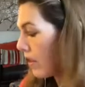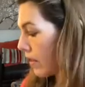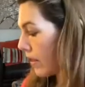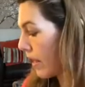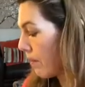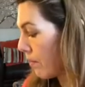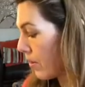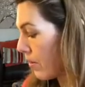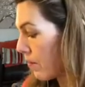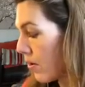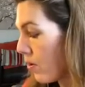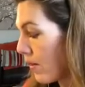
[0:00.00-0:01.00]
Okay, but at the
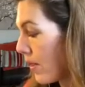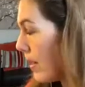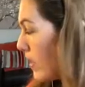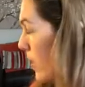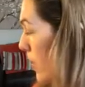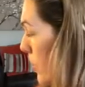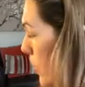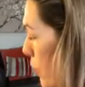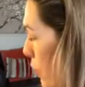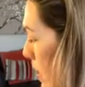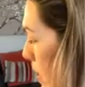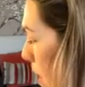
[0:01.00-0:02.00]
moment it's those
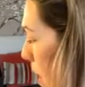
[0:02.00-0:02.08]
countries that I